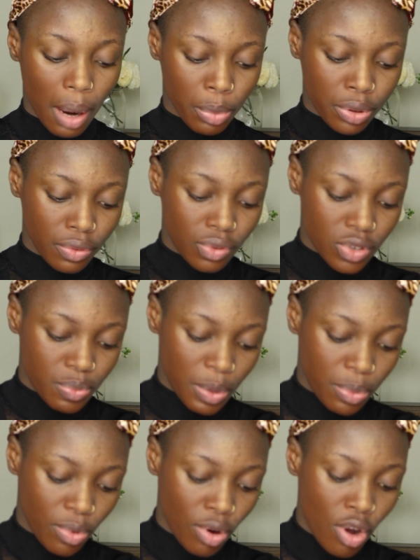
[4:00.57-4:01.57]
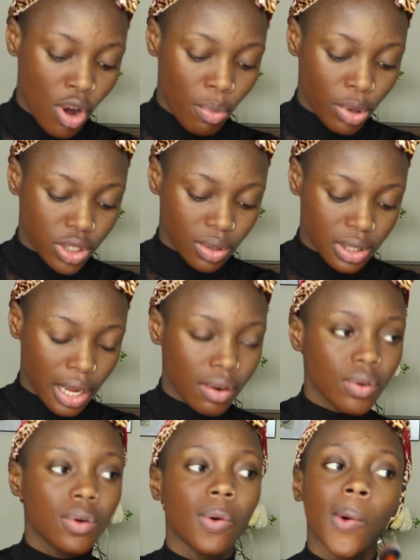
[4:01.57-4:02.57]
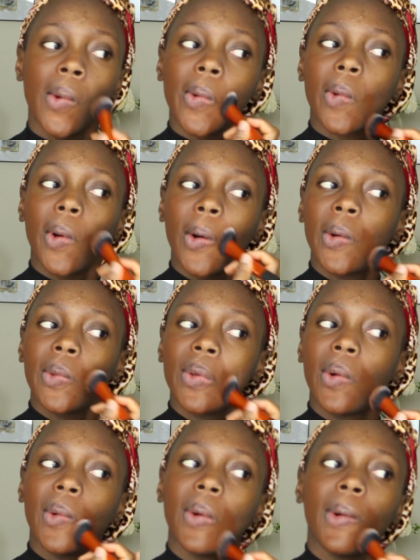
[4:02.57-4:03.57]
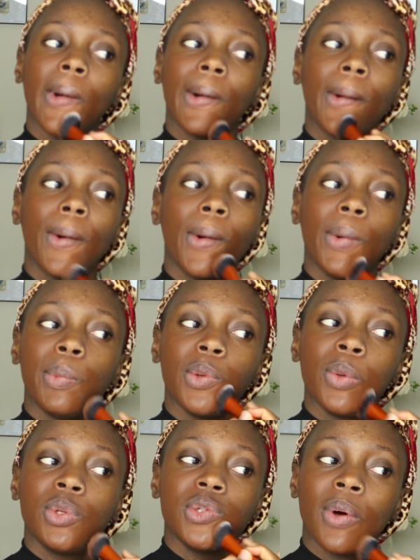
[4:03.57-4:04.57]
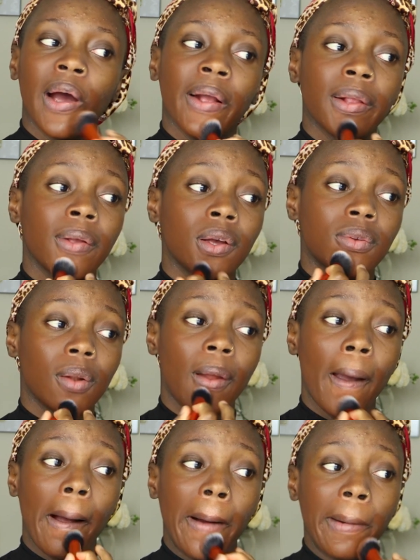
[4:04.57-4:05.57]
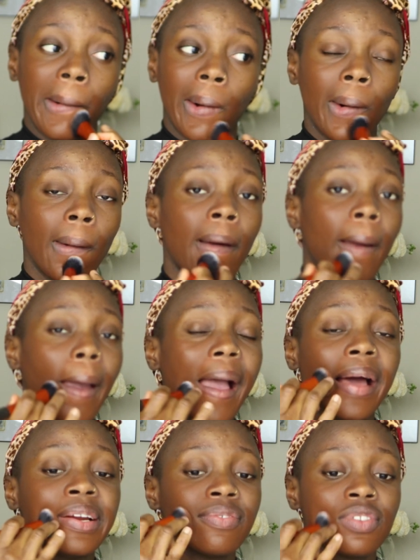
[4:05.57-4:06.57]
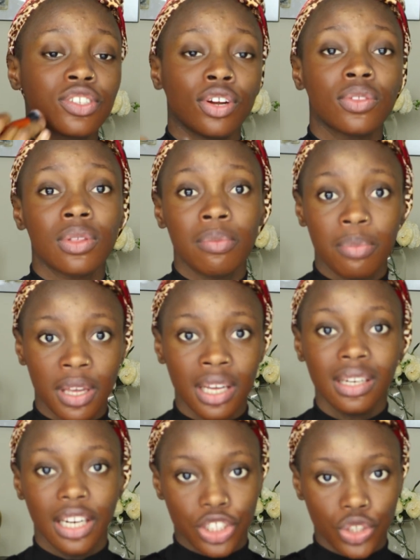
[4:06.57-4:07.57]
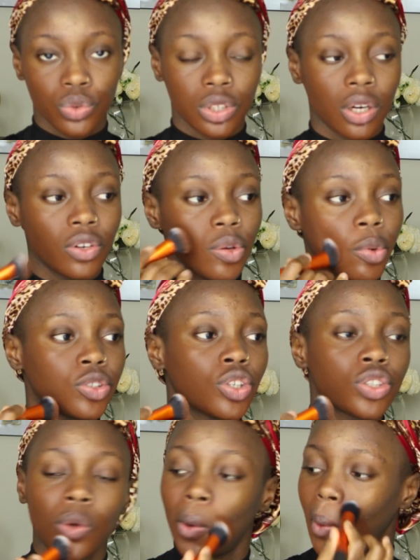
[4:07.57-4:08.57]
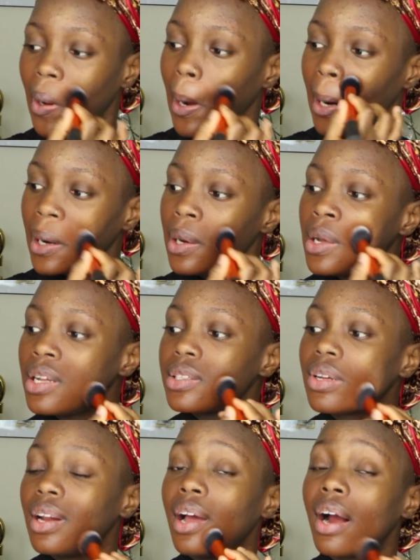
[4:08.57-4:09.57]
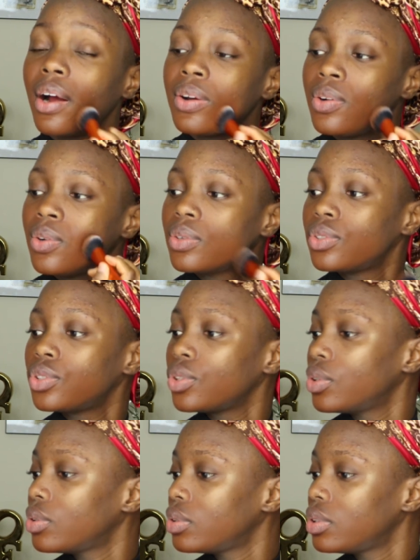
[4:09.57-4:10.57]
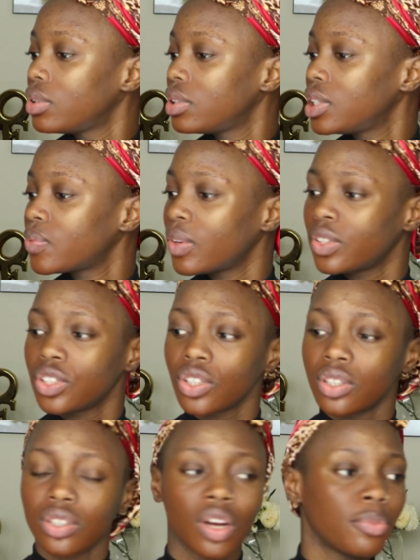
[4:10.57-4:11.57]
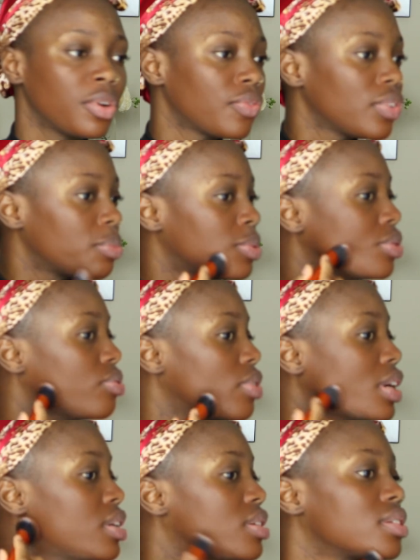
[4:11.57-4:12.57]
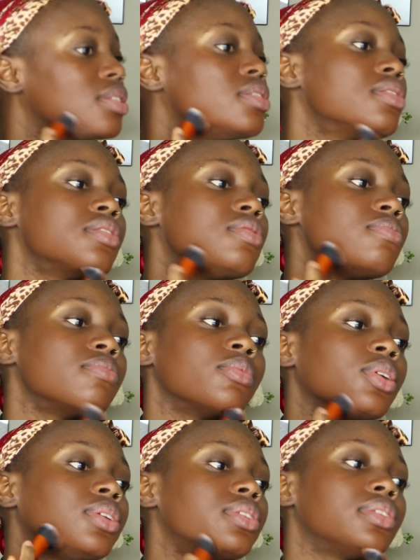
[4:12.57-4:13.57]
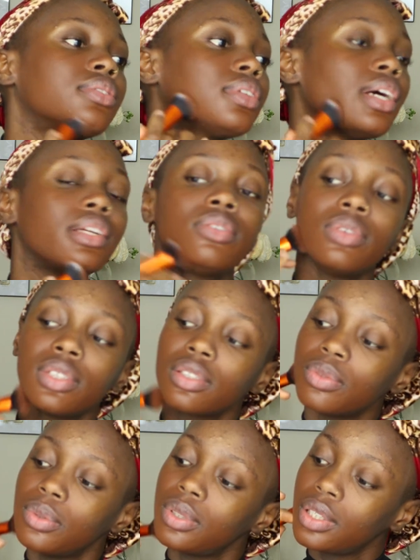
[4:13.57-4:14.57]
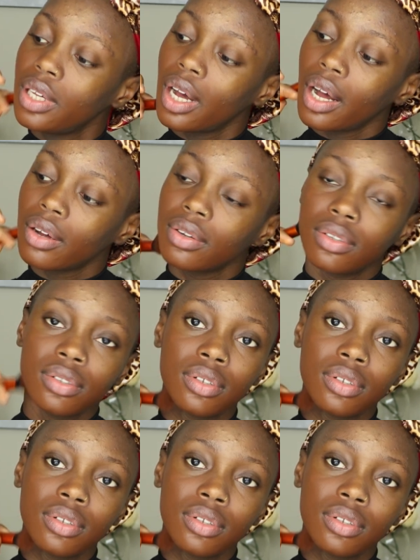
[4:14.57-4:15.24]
I'm one of those people. But she was like, oh, call your OBGYN just to let her know. And if it's nothing big, then she'll tell you, but just call her to let her know. So this foundation is coming off a bit red. But anyways, we'll see how